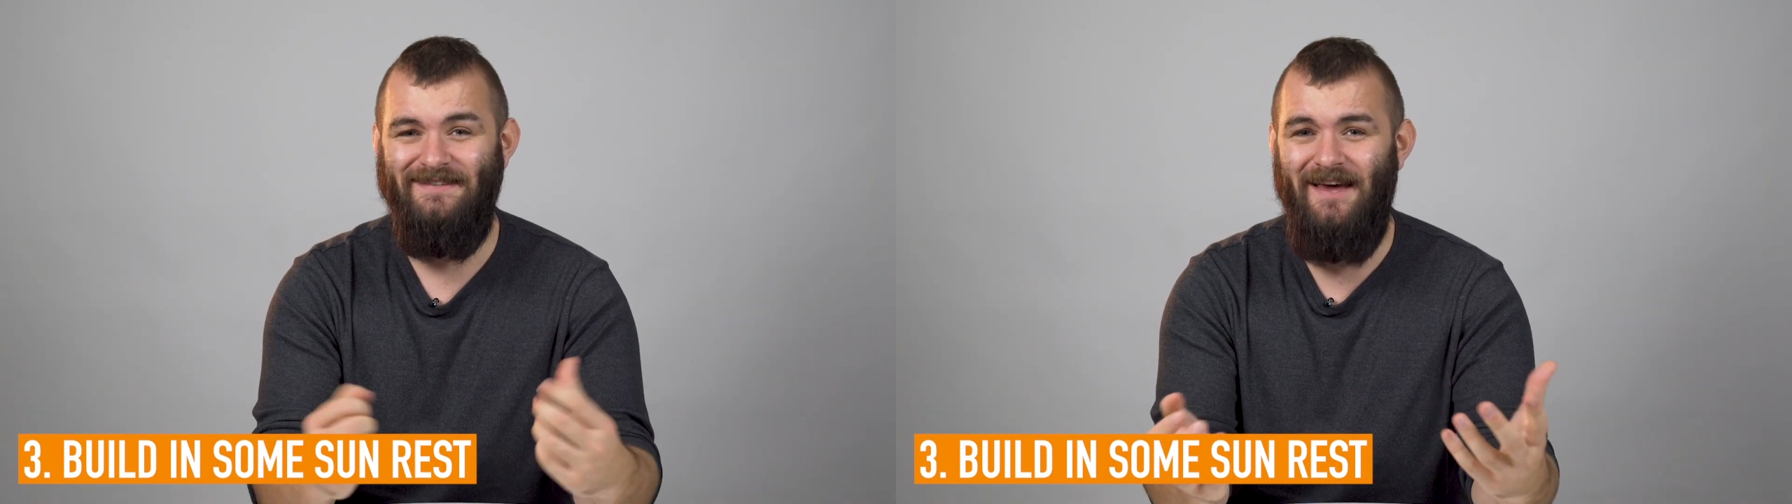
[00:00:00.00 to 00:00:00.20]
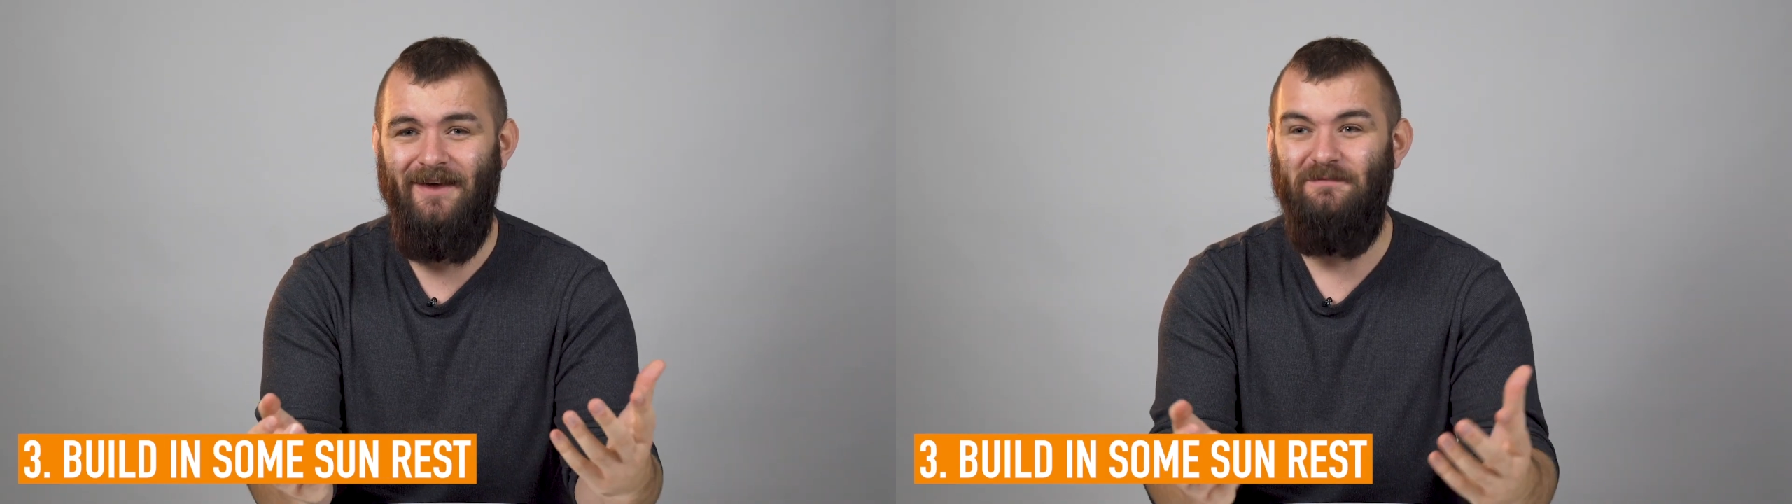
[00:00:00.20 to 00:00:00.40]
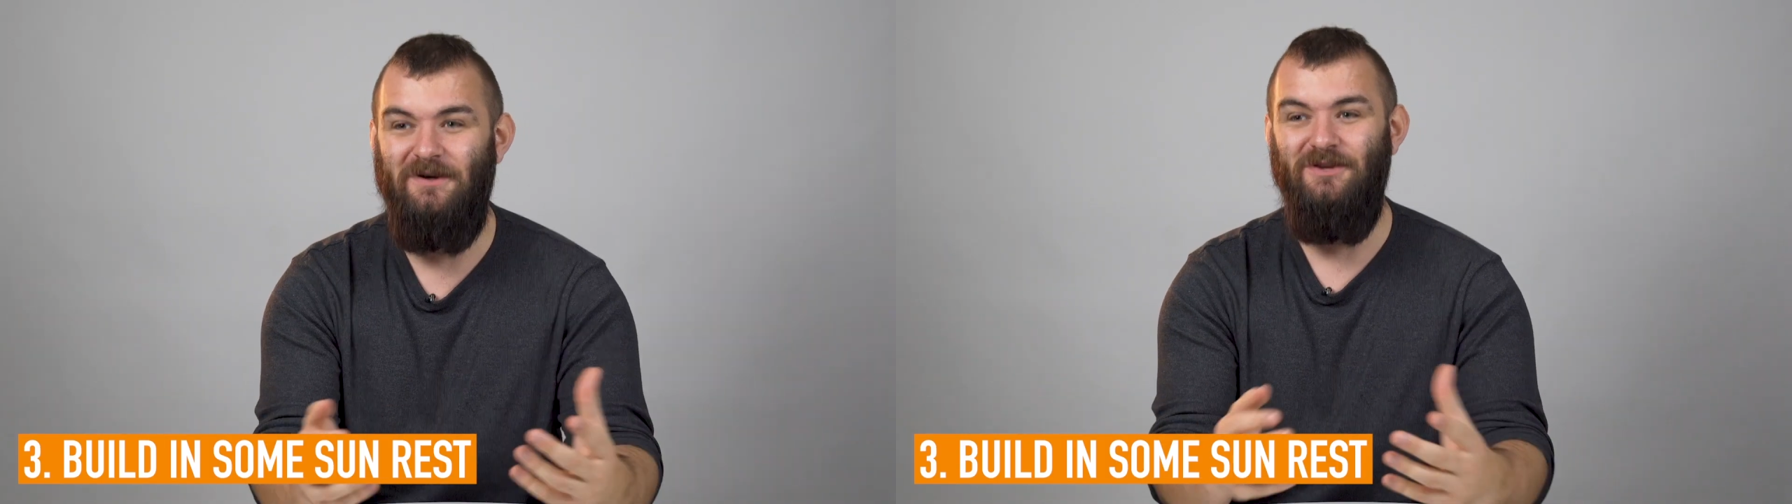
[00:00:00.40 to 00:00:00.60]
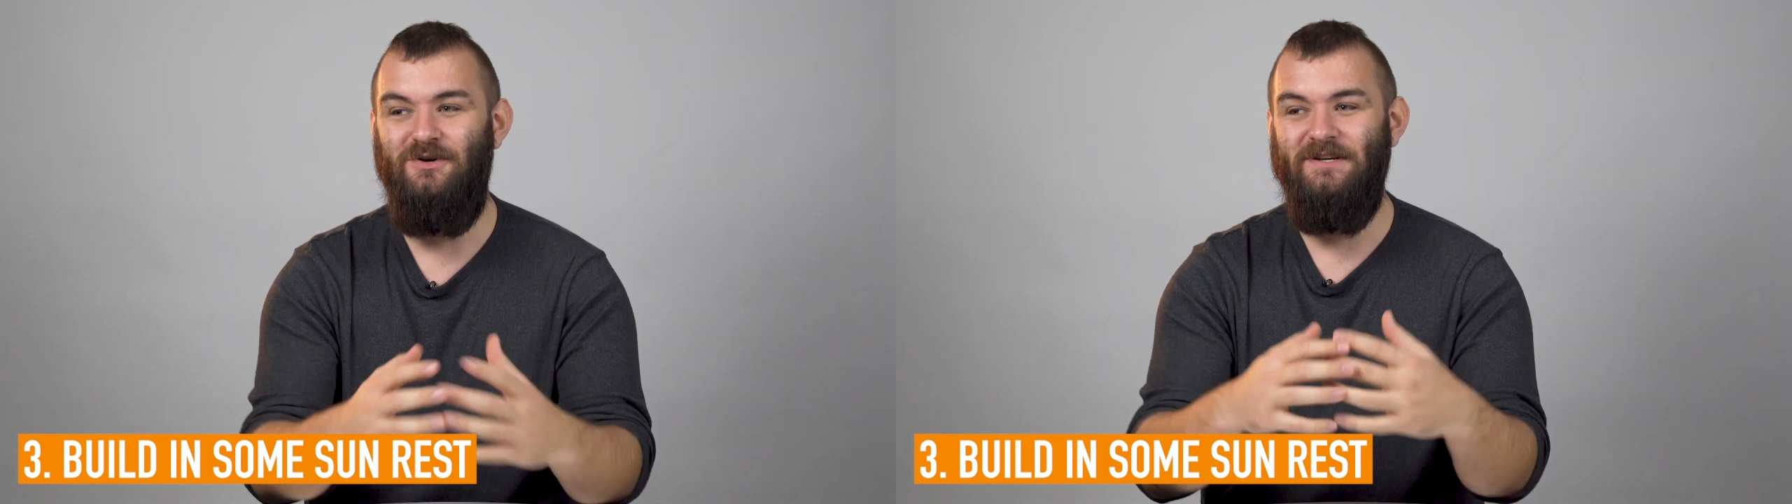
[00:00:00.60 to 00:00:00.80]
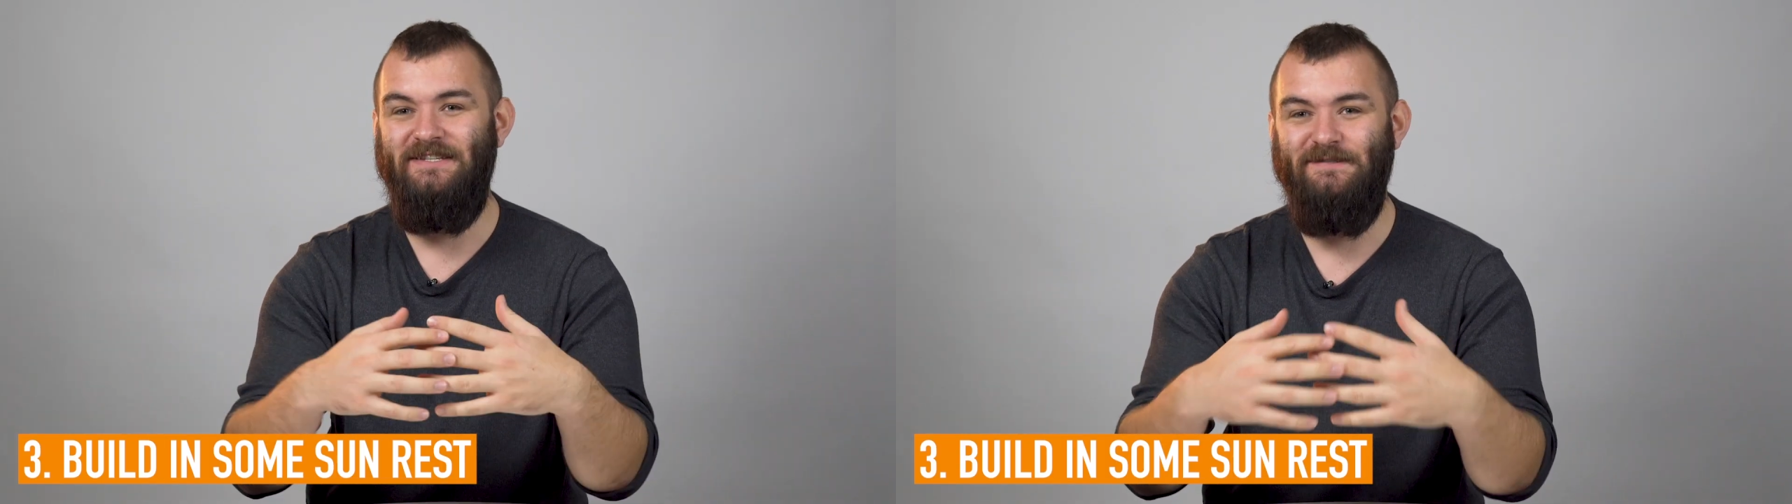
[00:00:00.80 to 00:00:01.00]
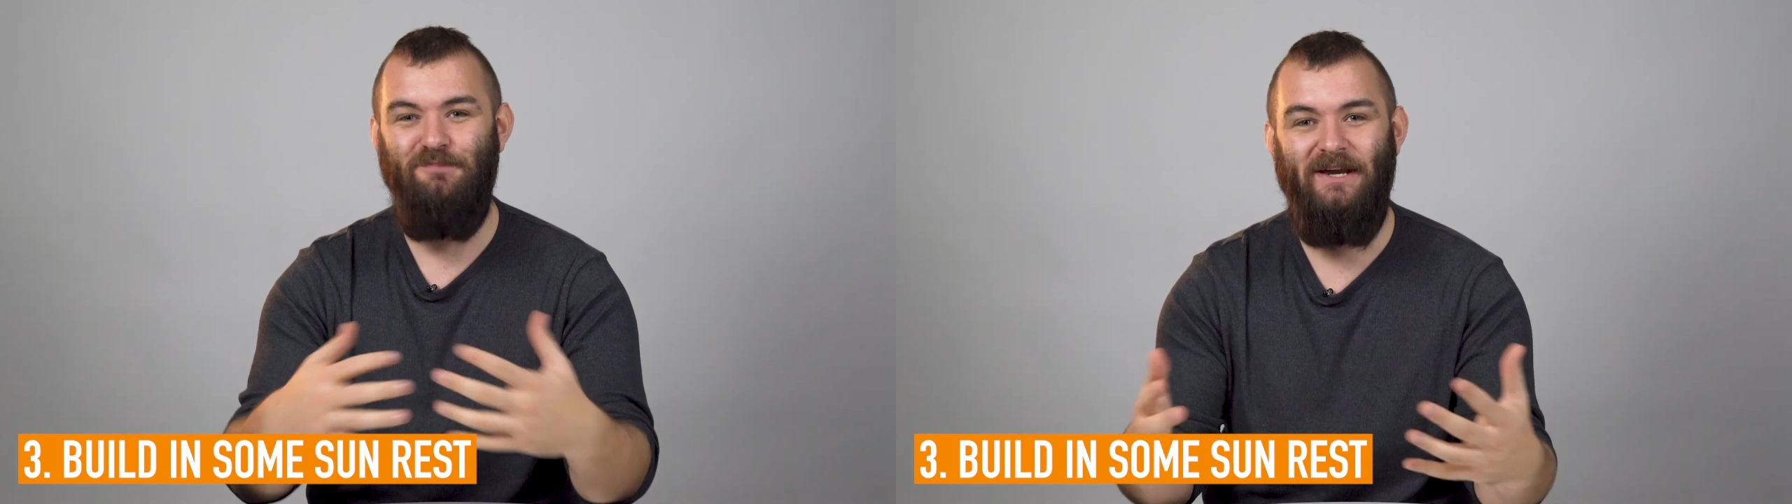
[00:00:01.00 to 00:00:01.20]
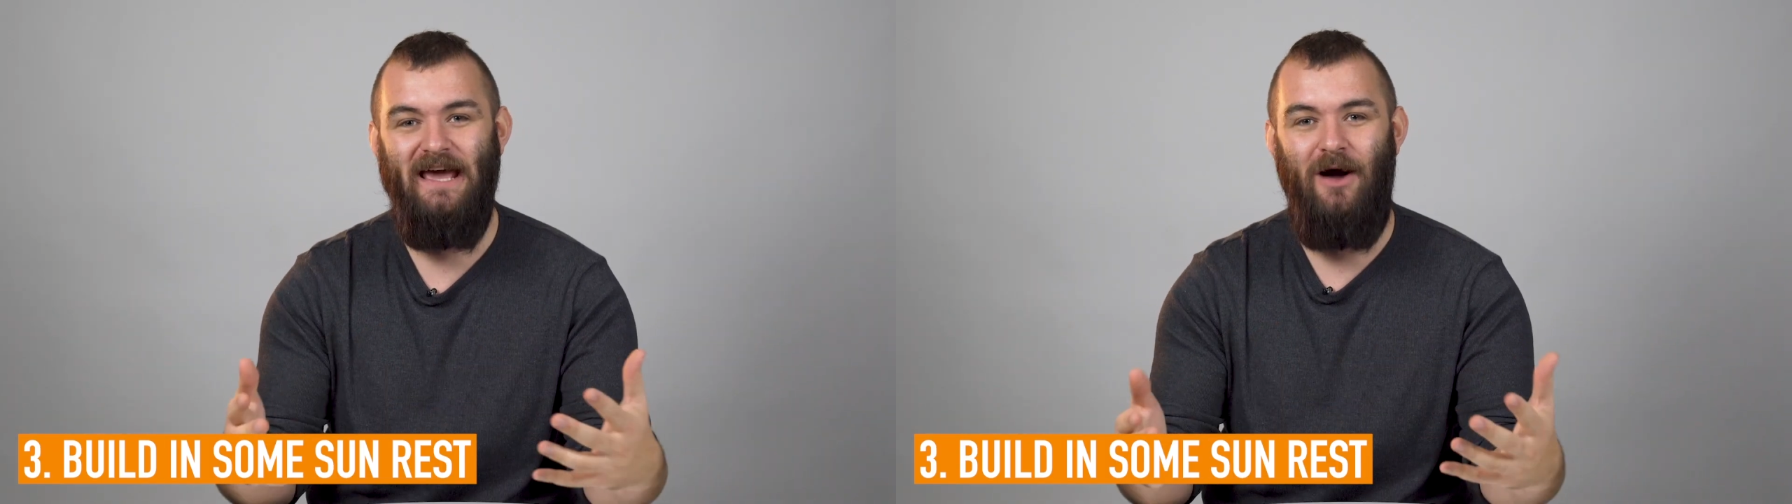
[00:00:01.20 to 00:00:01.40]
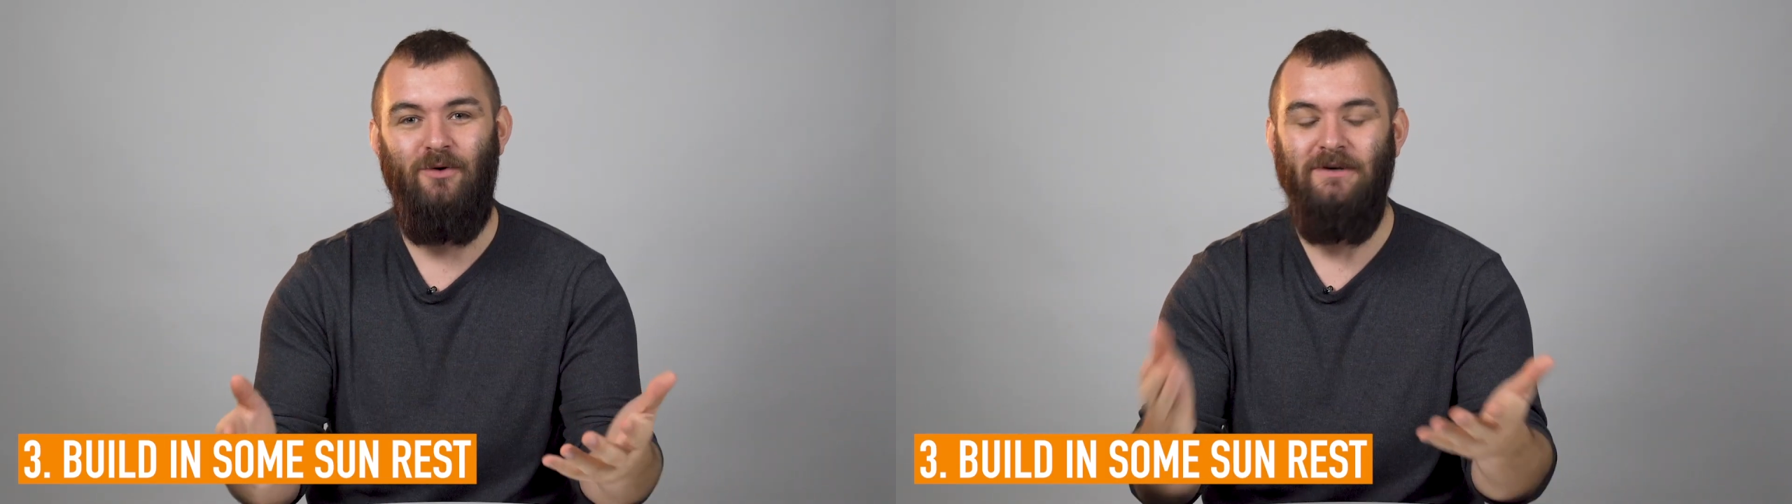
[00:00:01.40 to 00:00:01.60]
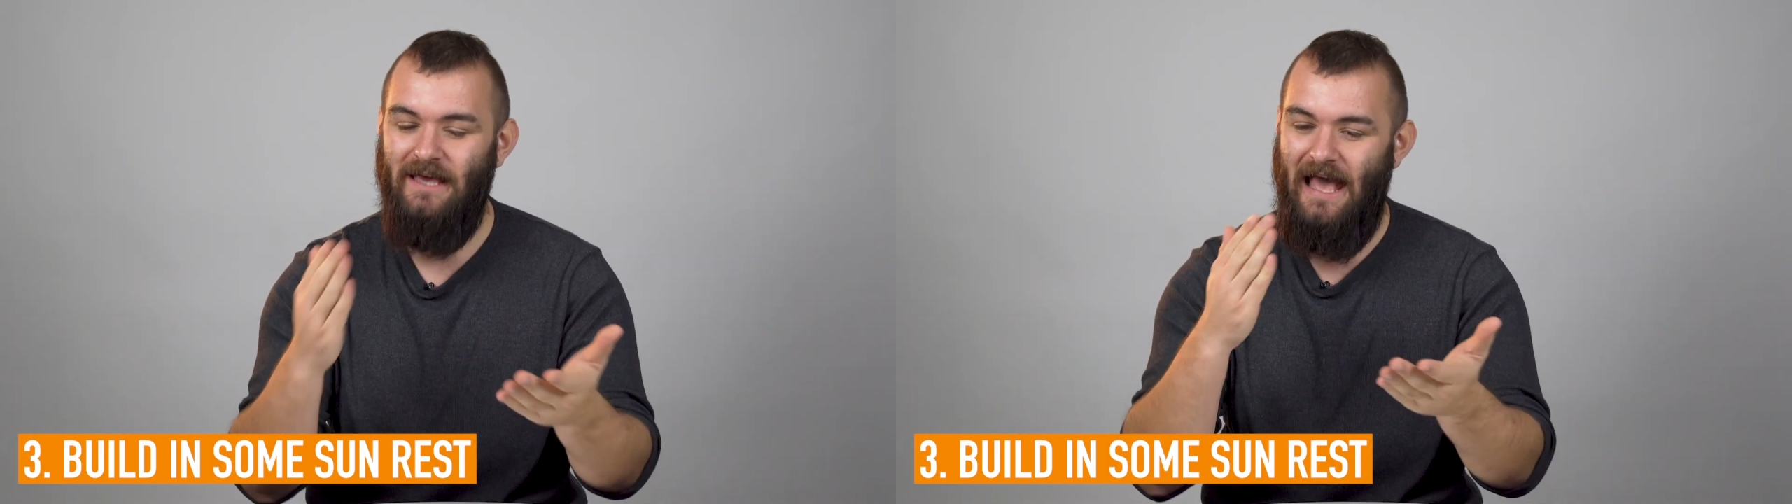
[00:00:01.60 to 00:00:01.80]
sun when you could spread it out